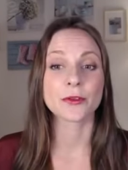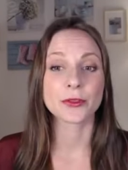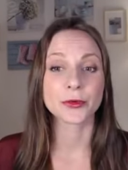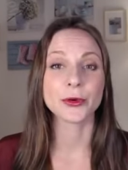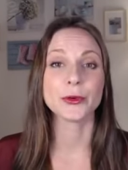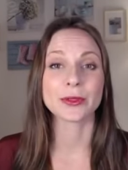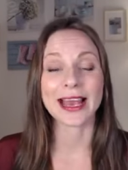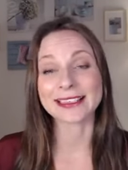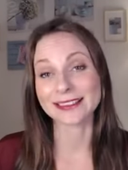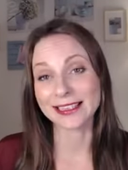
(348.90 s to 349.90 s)
through
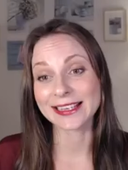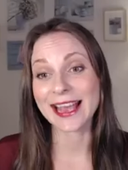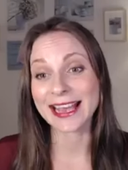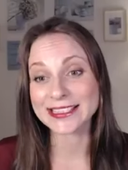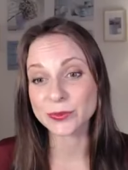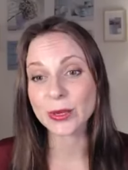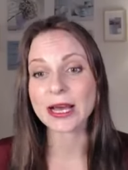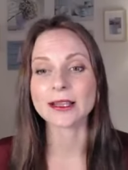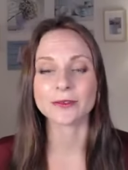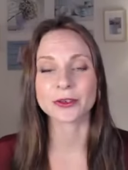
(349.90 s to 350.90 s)
that link as
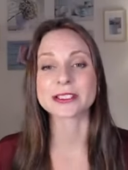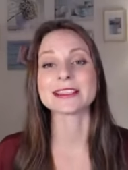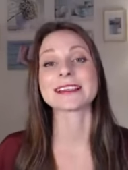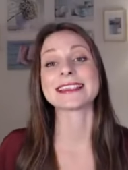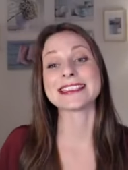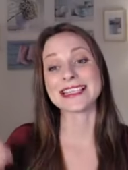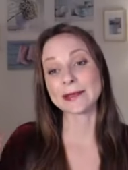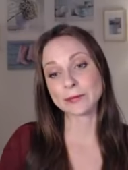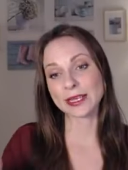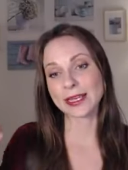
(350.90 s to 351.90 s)
well. Of course, not the
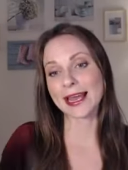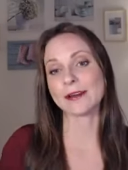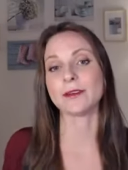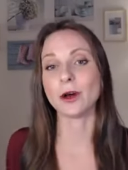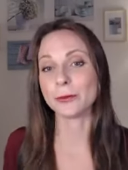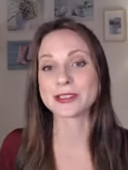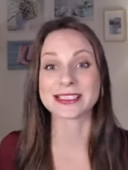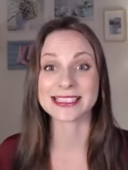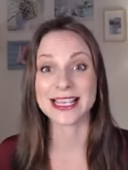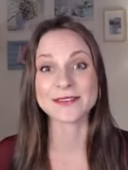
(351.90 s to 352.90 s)
same link. I have almost
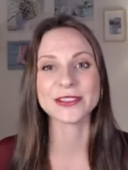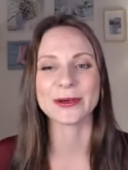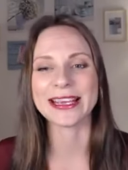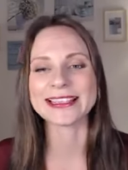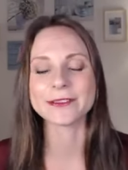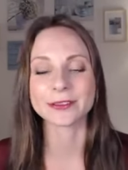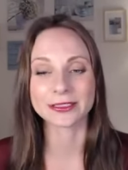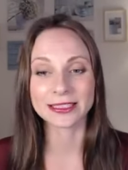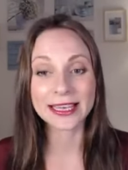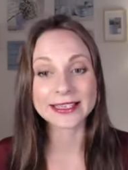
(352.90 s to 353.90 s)
7 or 8
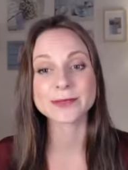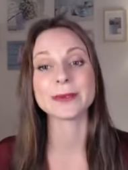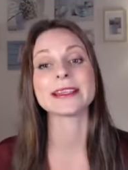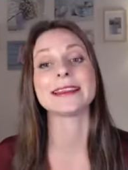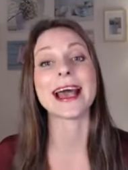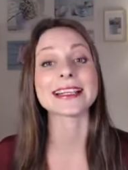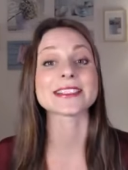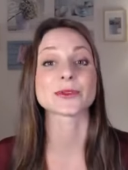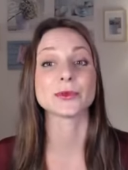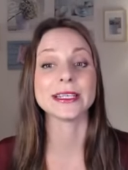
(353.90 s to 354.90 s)
different links, but
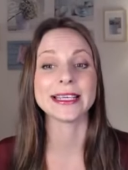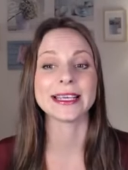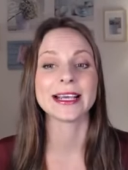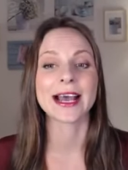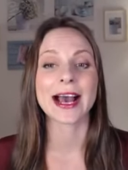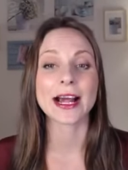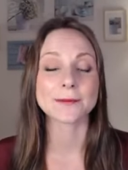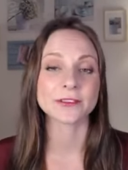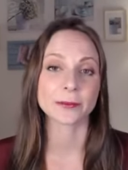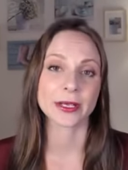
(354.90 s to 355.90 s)
that's really
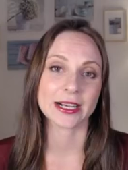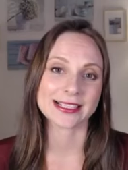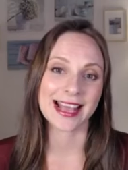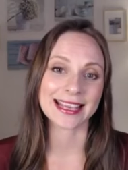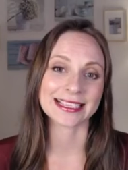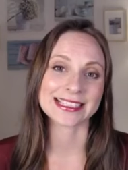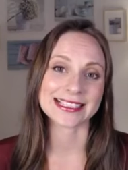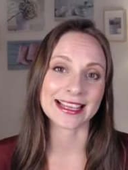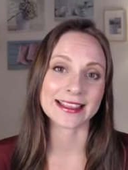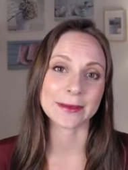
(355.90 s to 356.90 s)
helpful because I can
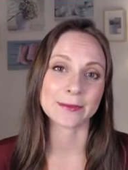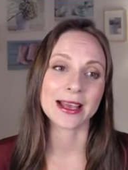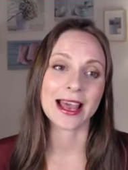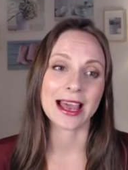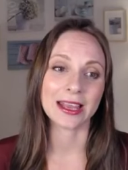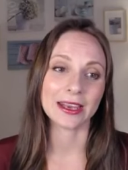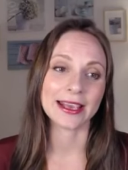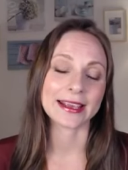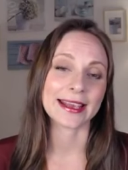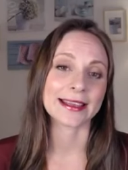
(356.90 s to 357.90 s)
send them a
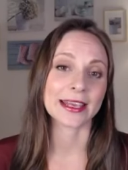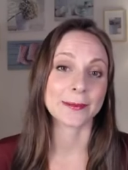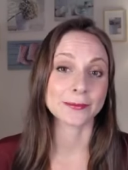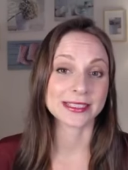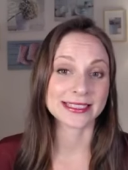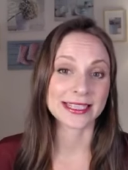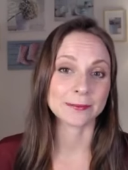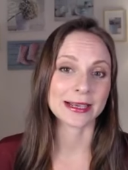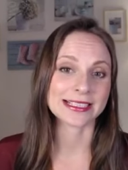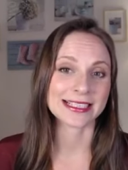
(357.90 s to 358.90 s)
link and they can see
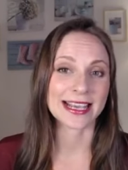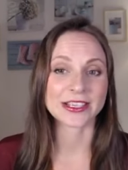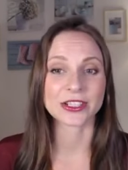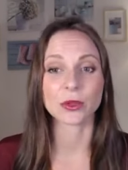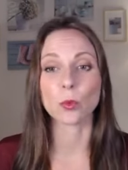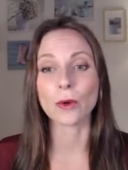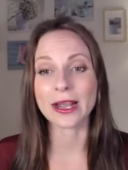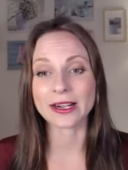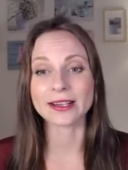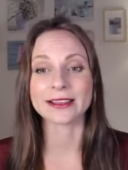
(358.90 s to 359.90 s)
my schedule
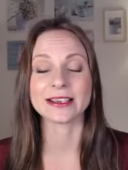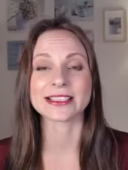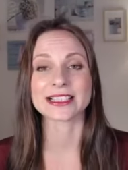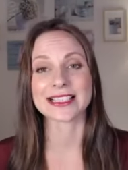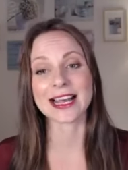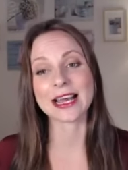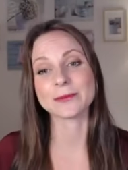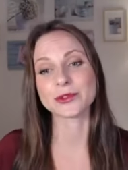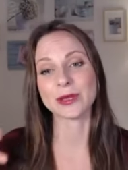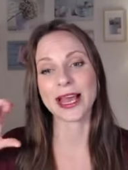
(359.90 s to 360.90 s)
where there's a
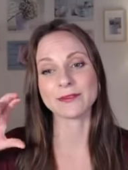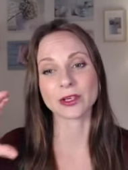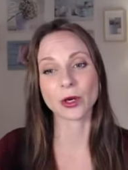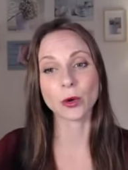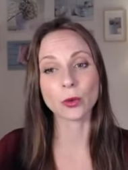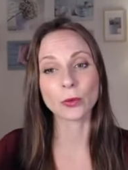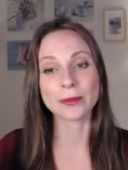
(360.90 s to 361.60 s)
time to have a call with